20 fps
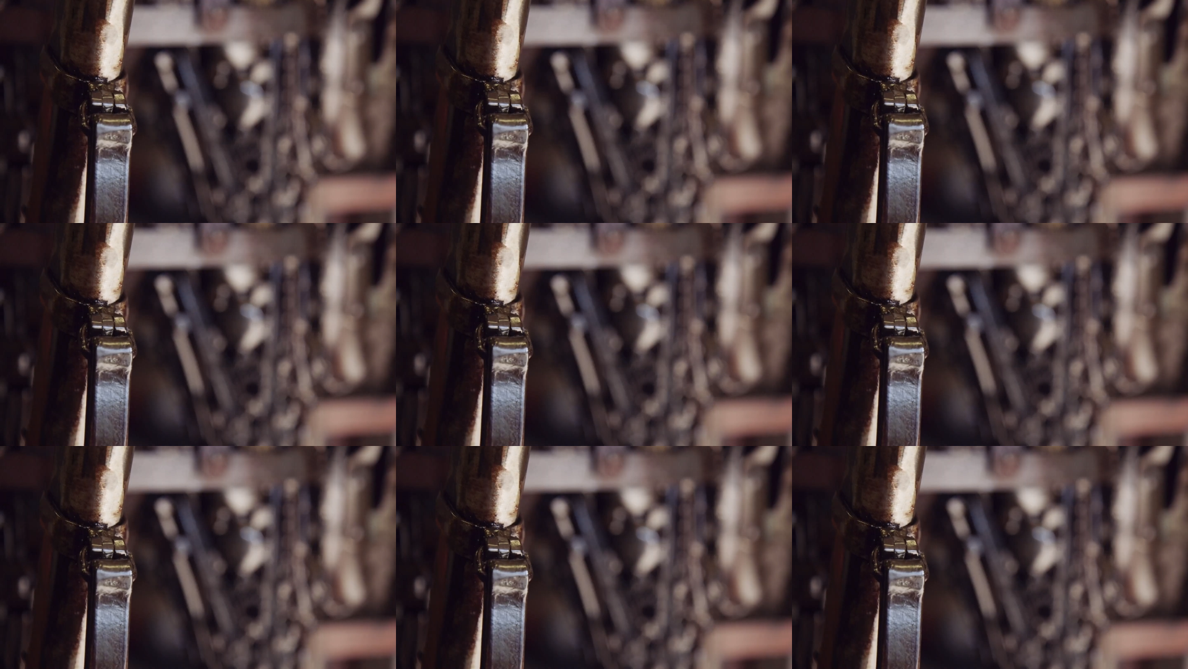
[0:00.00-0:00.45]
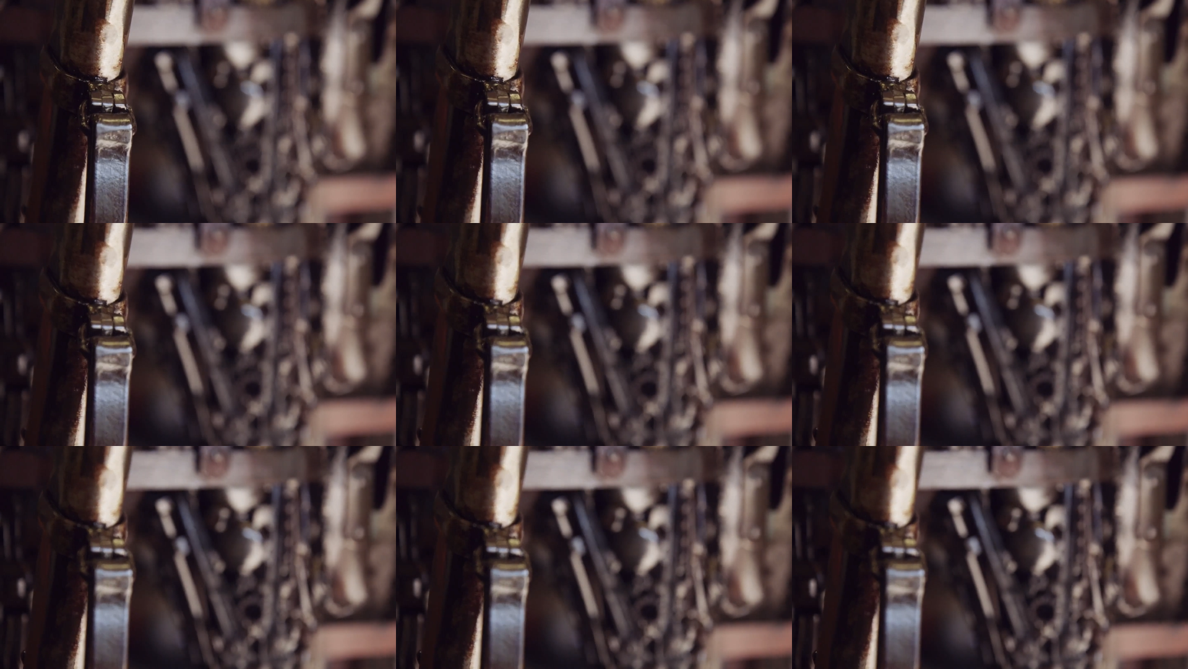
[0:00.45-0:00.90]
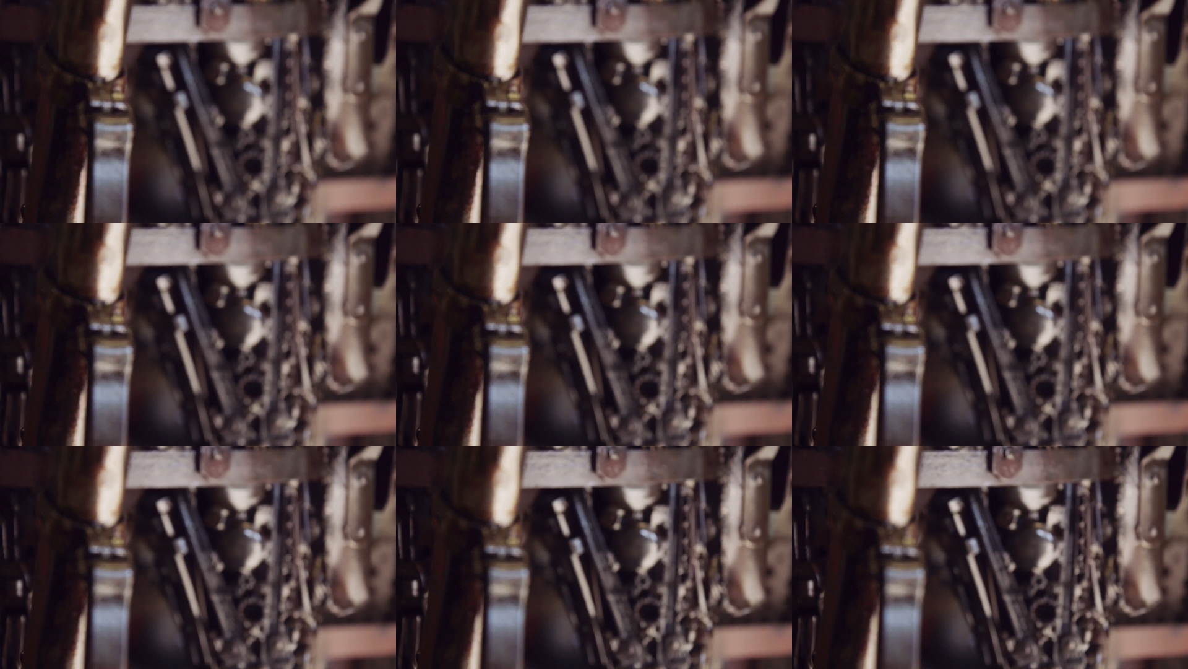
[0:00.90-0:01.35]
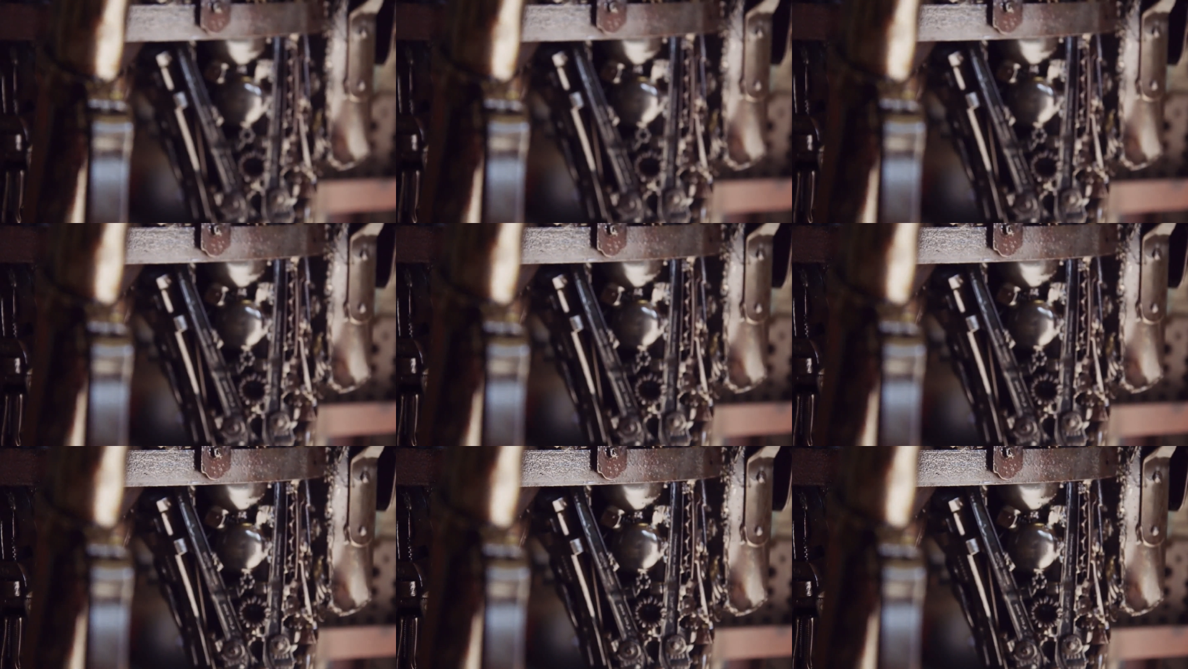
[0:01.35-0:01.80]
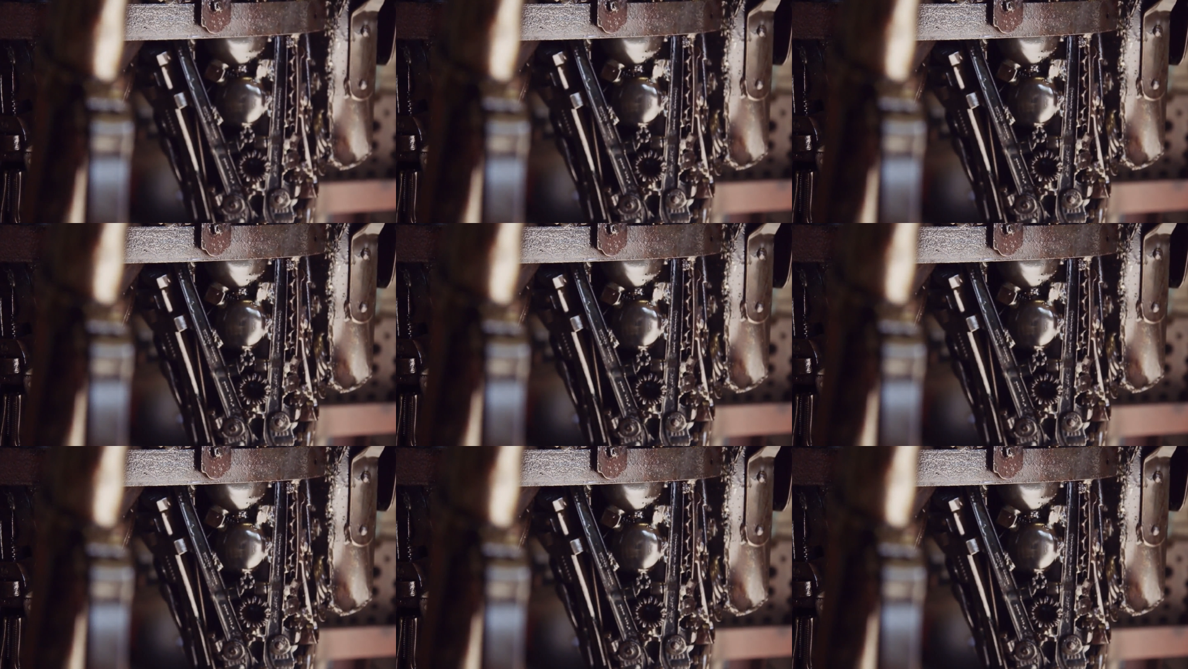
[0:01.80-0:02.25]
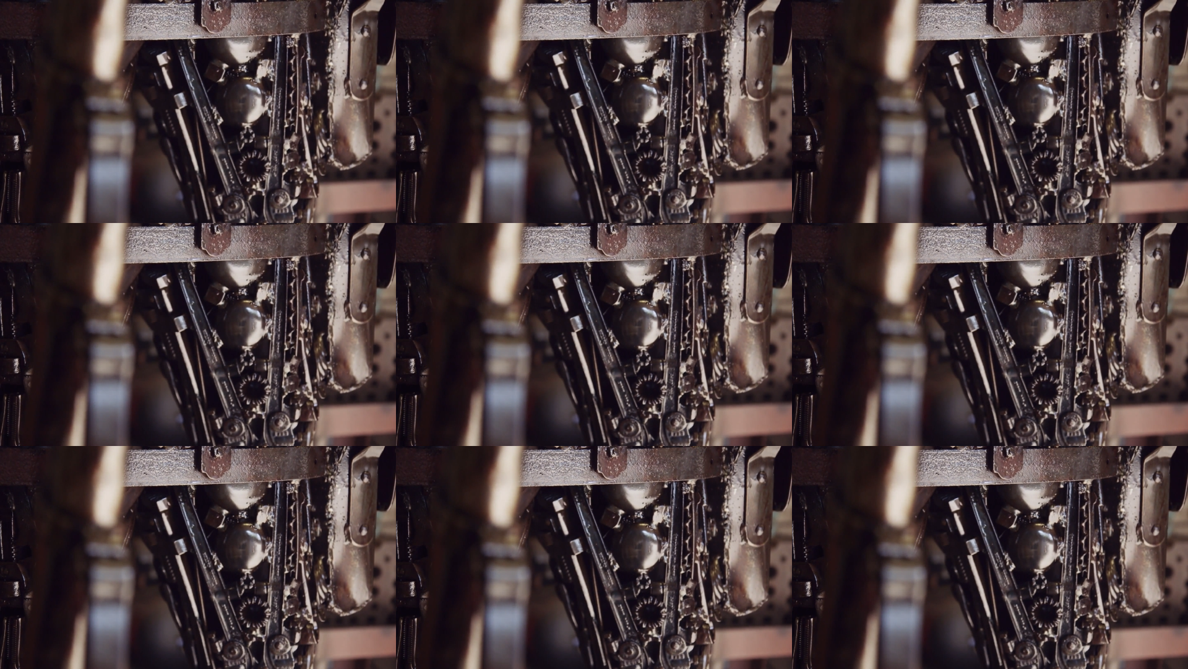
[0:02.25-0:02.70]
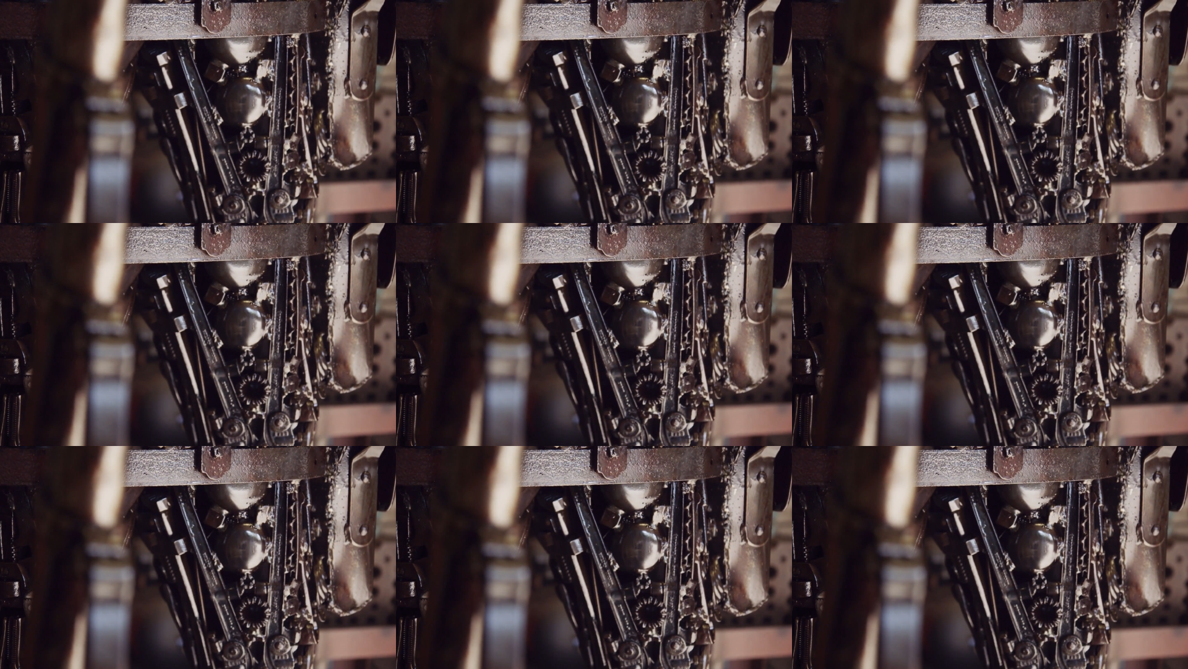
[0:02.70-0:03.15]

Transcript: [unreadable: no face in view]